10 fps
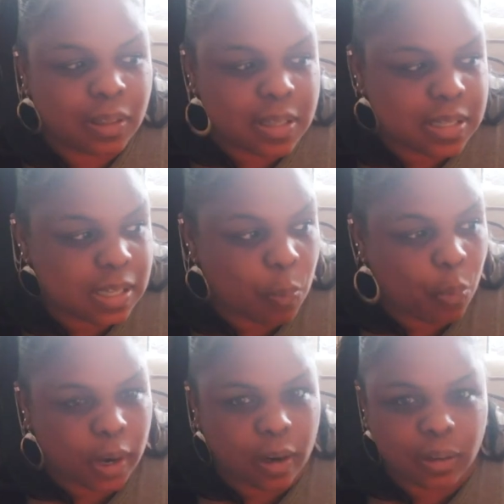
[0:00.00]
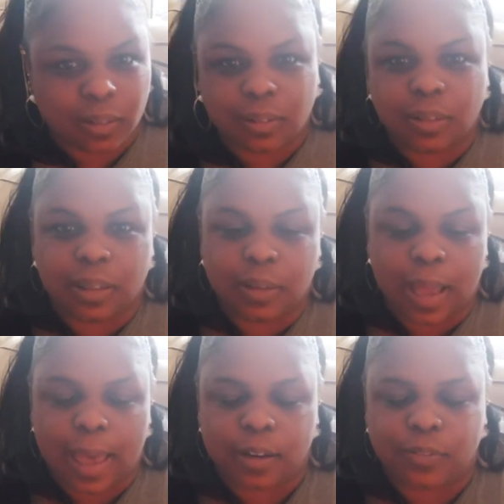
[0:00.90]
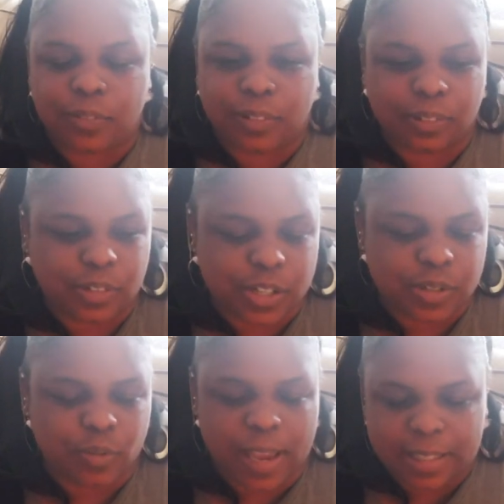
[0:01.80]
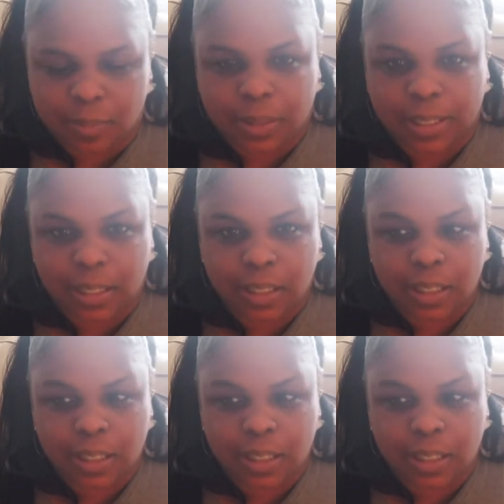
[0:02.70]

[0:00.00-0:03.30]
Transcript: somewhere out of just randomly.